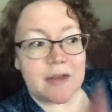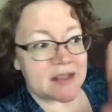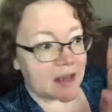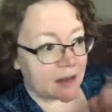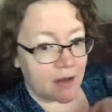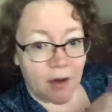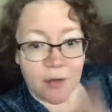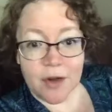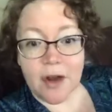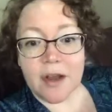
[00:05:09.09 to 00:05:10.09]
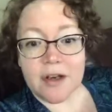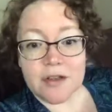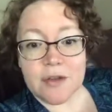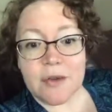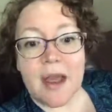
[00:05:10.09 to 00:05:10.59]
and say, no, you're not going to
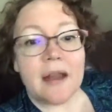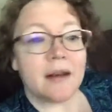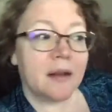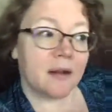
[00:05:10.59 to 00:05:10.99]
do that.